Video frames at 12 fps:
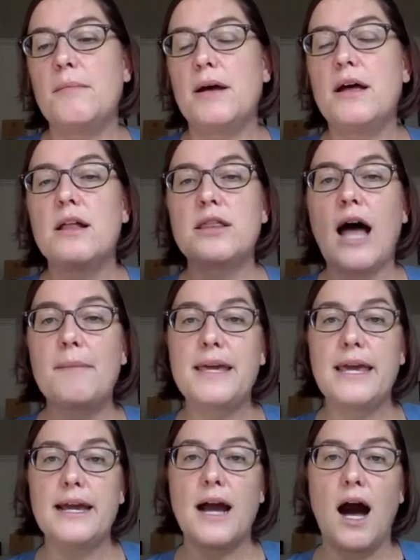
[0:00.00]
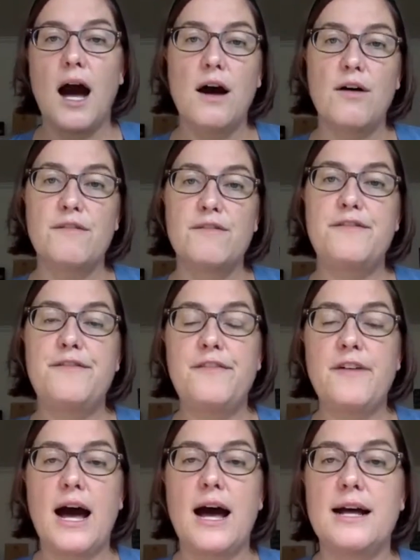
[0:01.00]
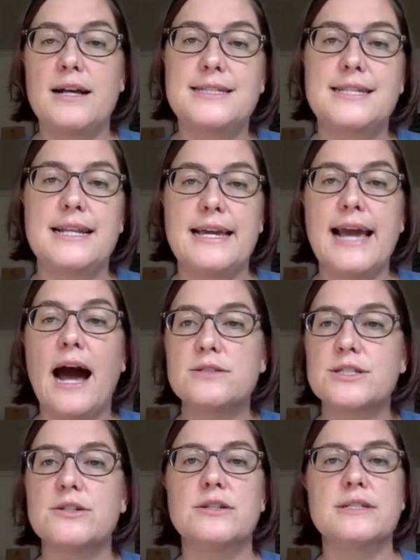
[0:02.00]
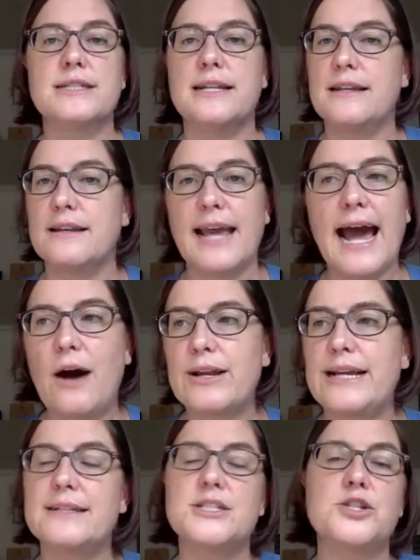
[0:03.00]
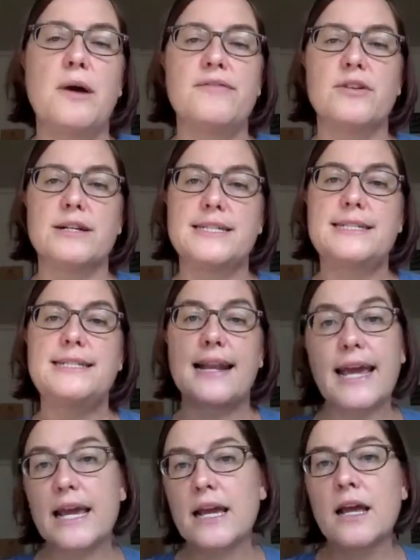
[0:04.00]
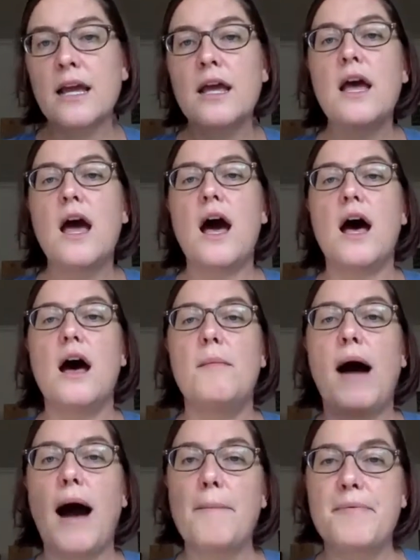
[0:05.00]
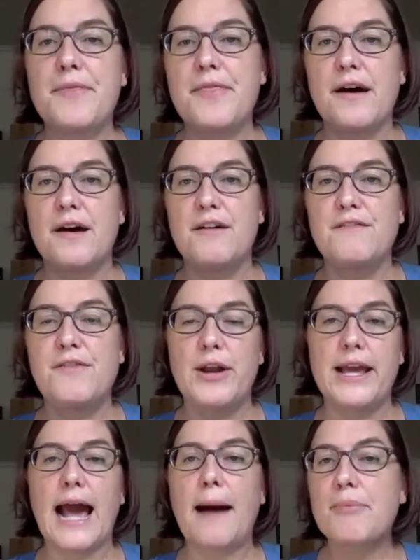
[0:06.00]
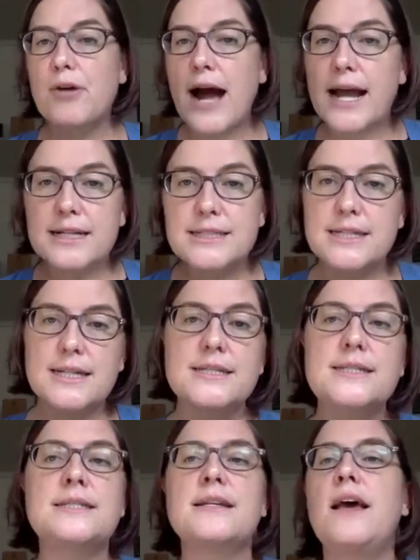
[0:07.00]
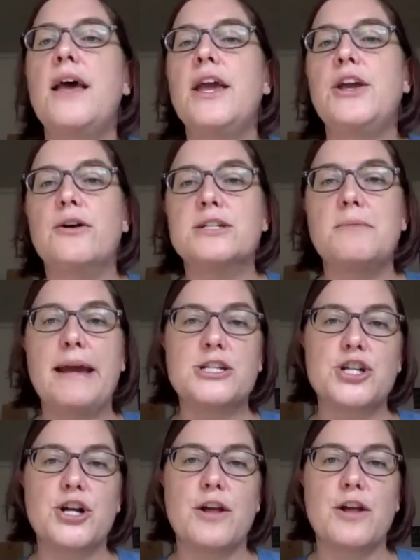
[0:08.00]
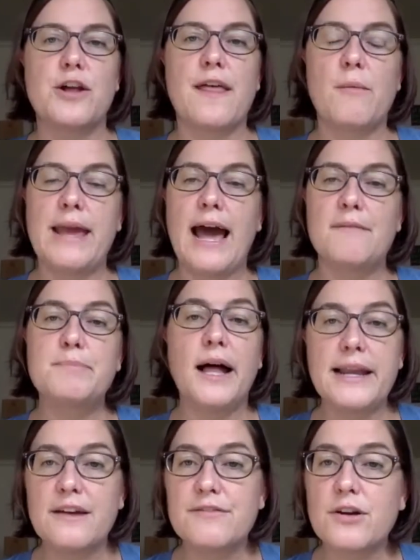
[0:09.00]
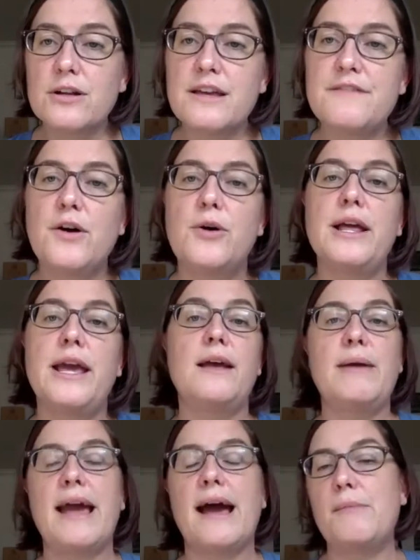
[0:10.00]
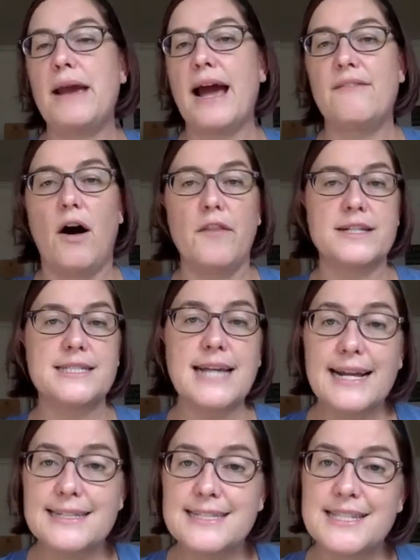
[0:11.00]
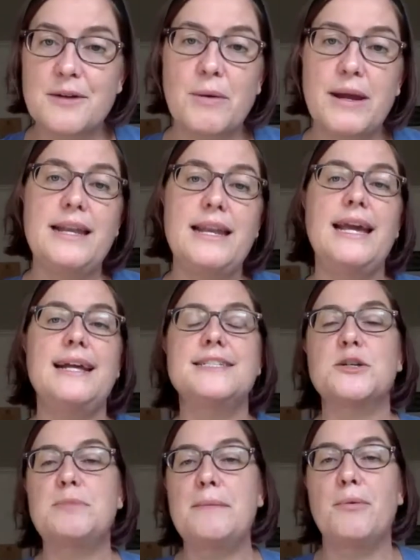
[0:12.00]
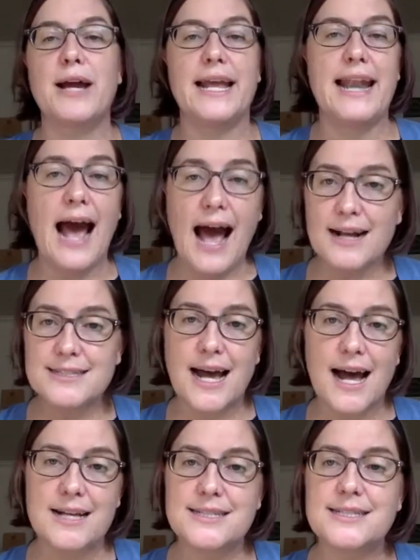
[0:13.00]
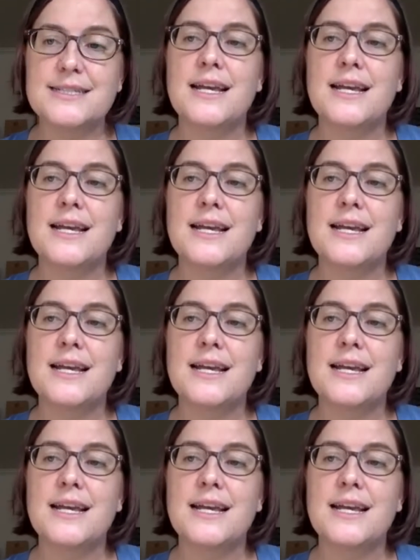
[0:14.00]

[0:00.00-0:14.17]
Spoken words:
lobbying of city councils and counties, whoever is setting up the voting apparatuses, you know, to make sure that we have plenty of early voting, we have all the sites that we need so people can access,